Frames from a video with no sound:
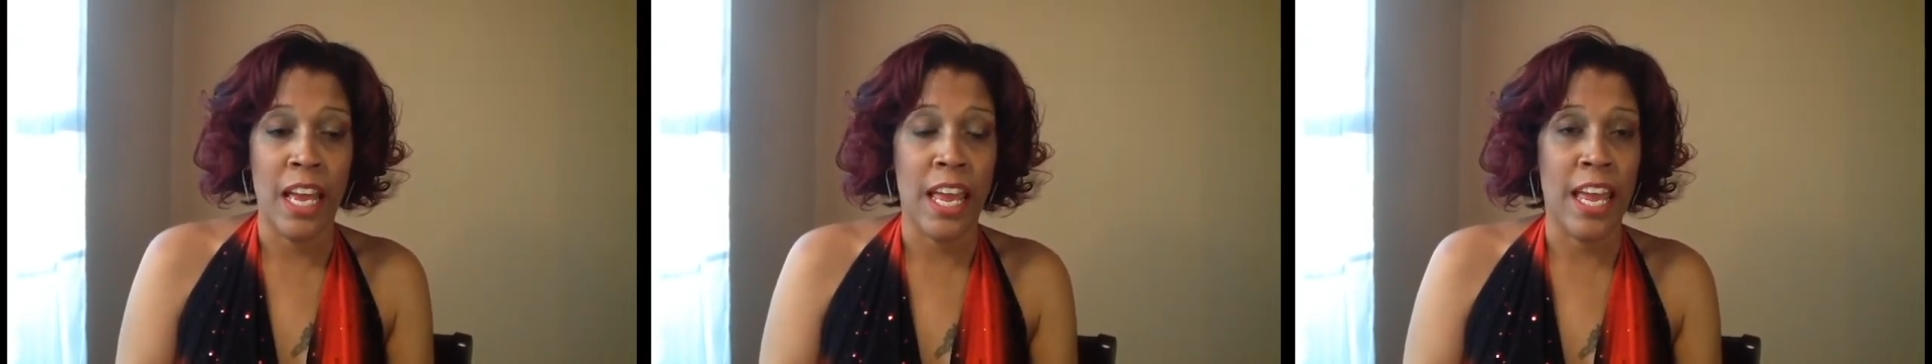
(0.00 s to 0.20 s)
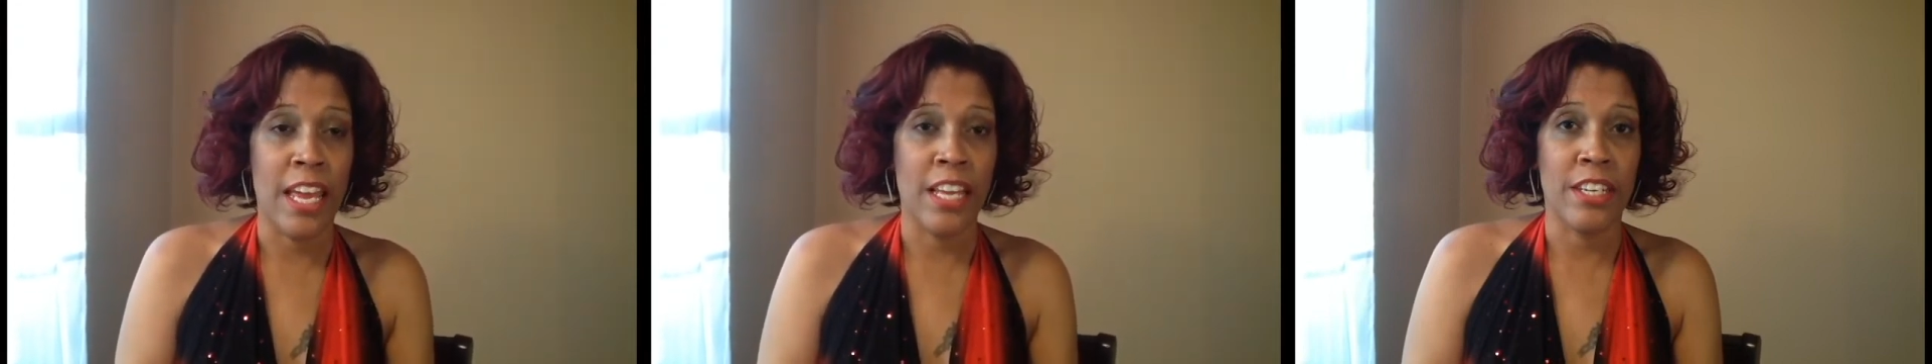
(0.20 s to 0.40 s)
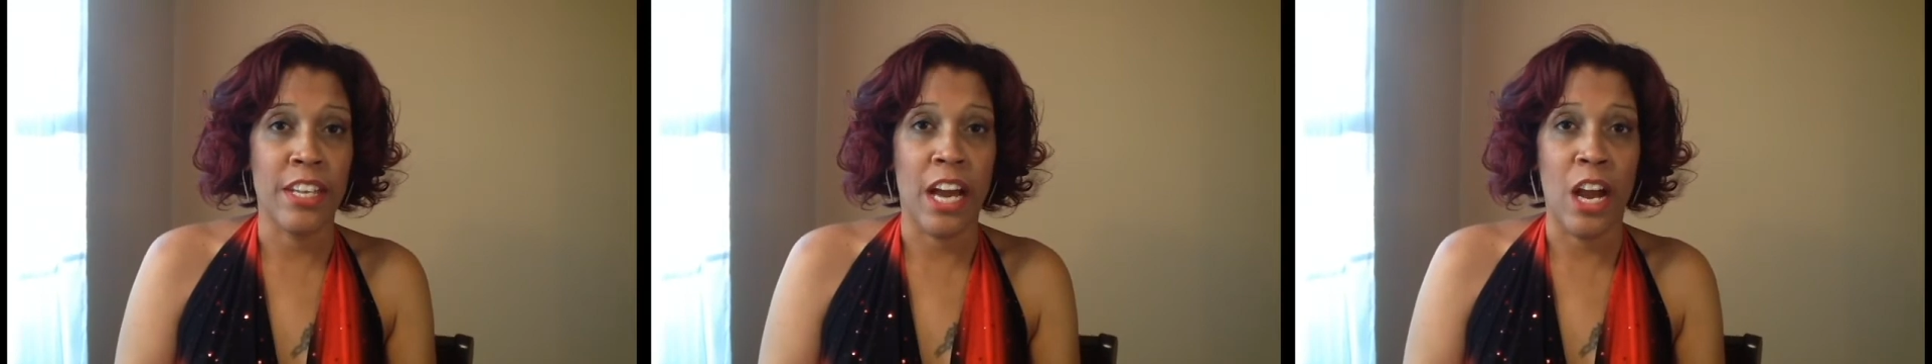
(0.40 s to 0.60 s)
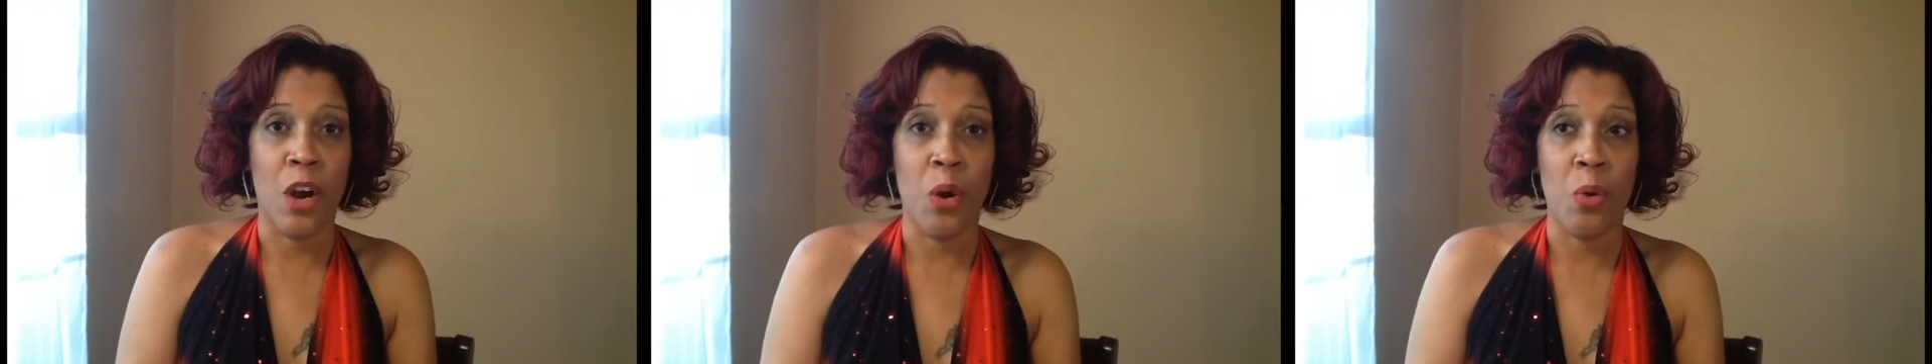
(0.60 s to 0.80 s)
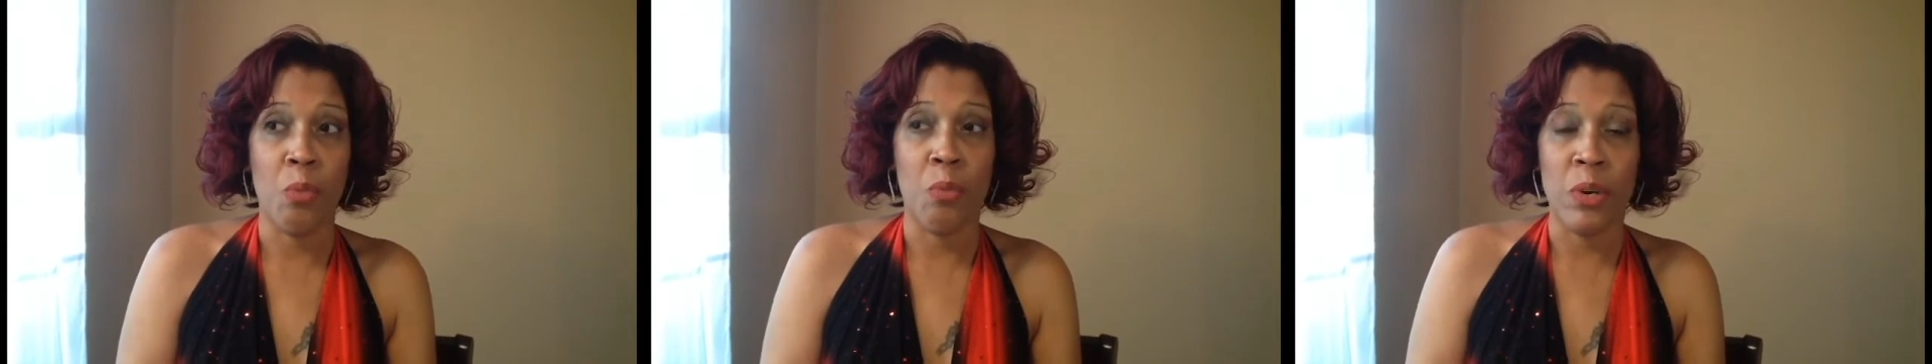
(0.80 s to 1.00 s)
and I
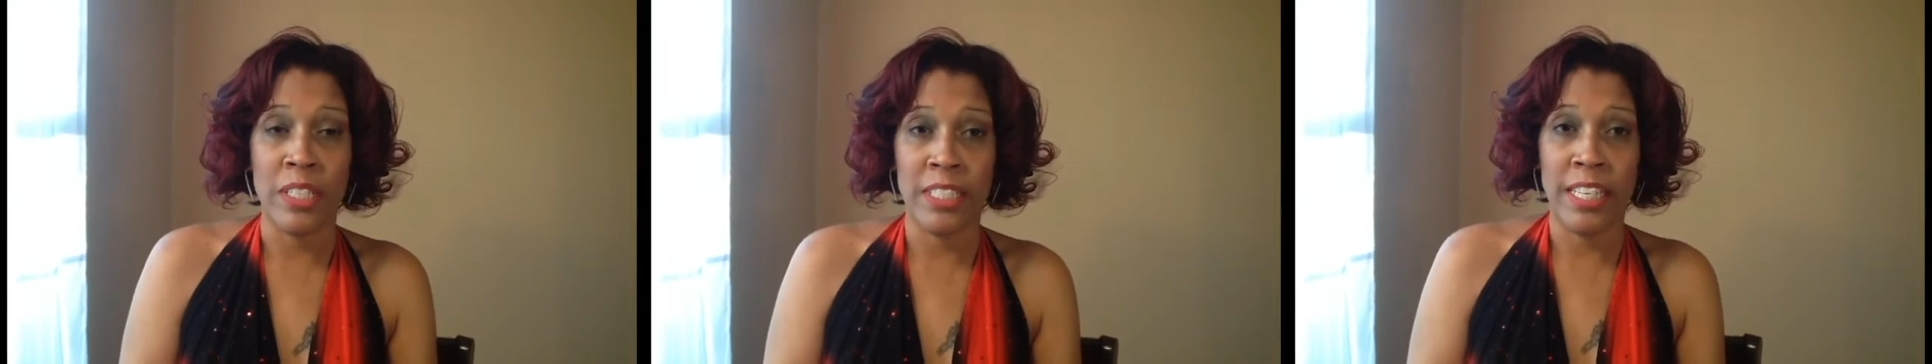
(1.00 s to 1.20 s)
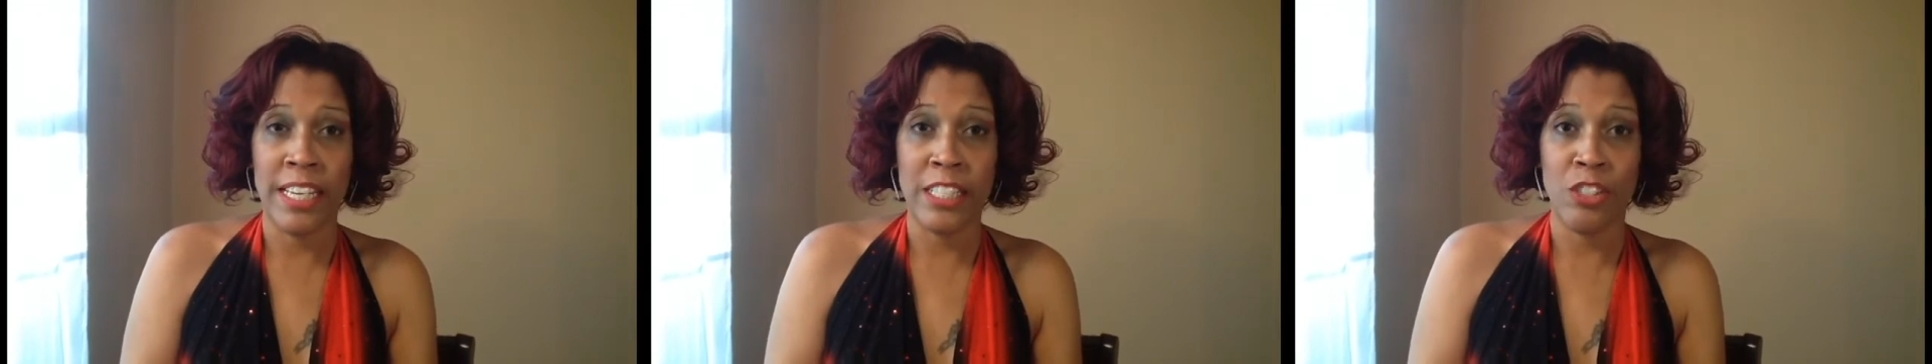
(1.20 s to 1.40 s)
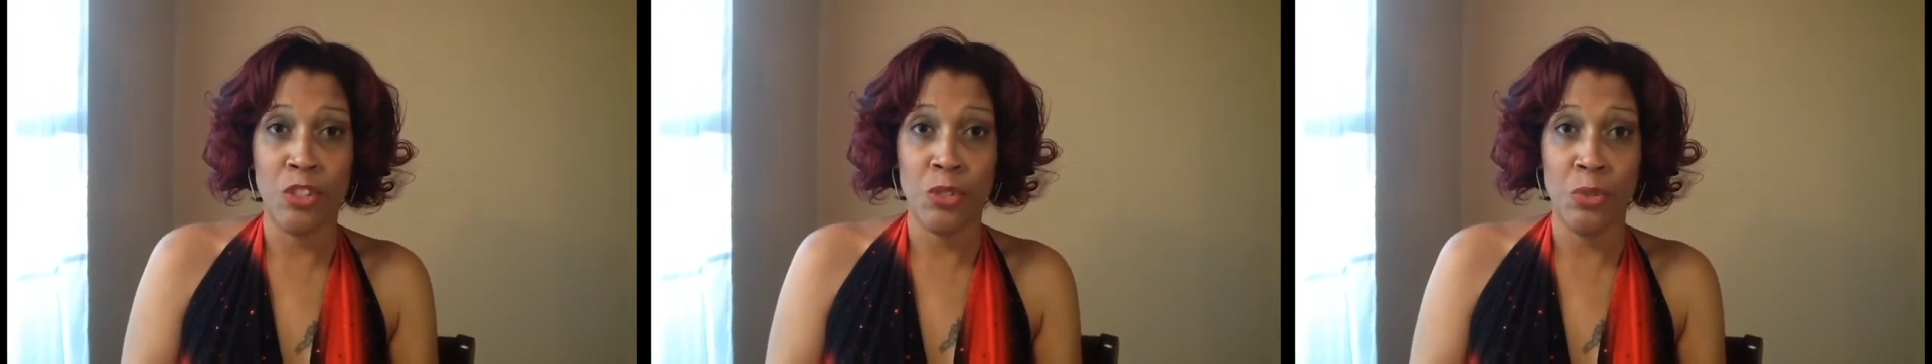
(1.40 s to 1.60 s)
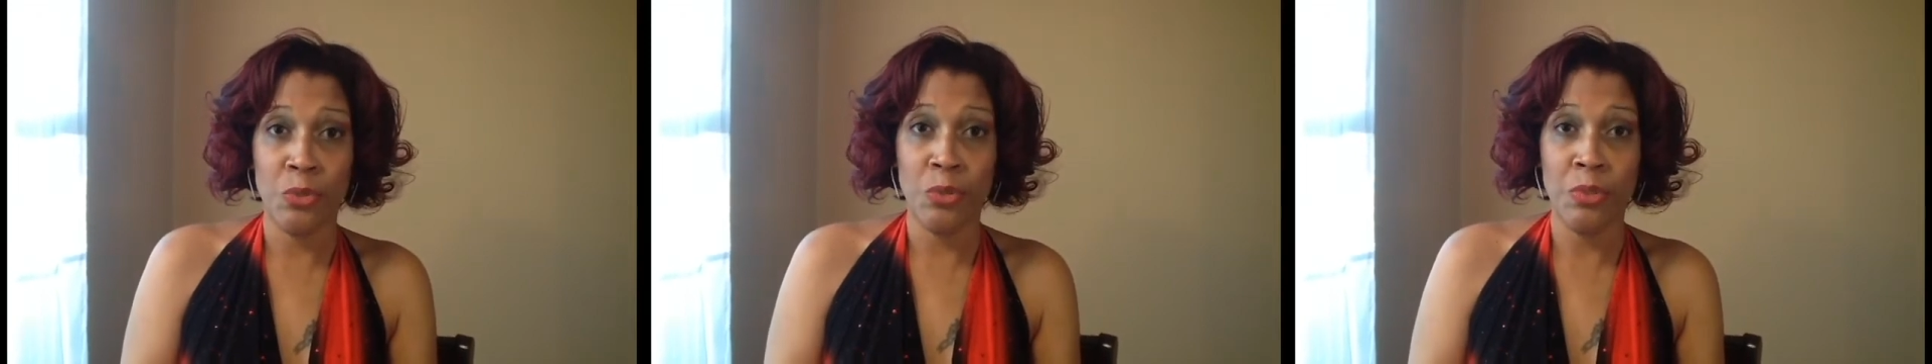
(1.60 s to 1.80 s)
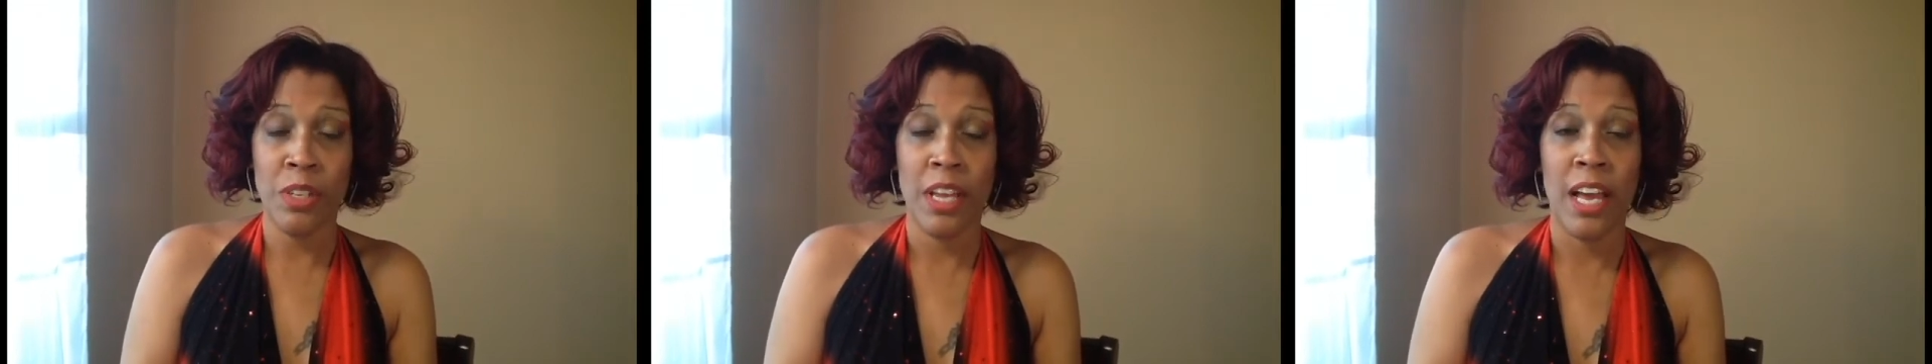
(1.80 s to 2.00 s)
hope one day
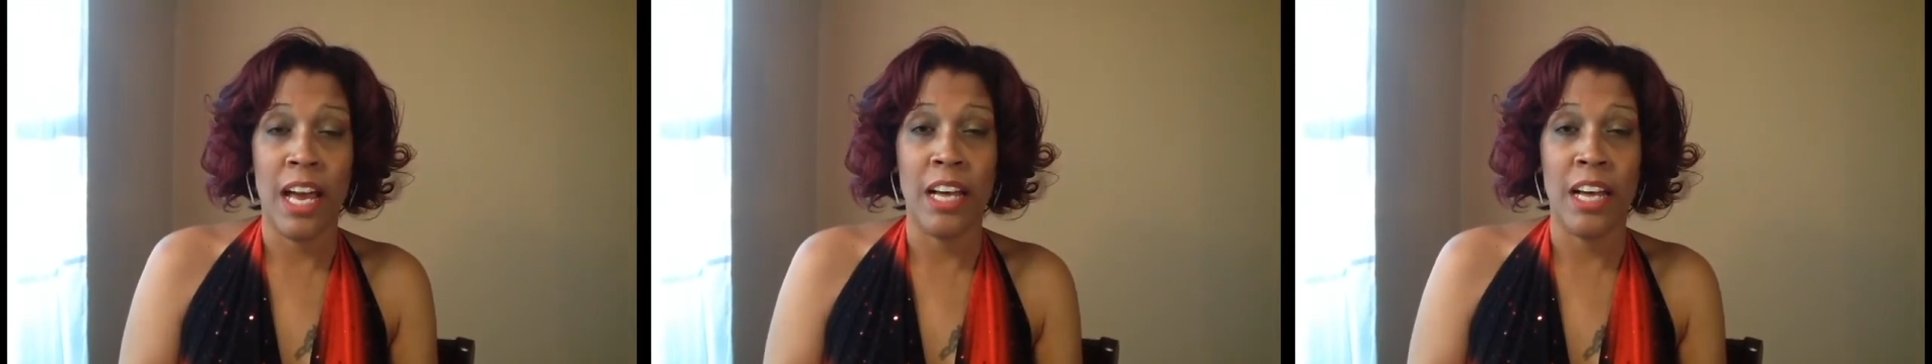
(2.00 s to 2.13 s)
soon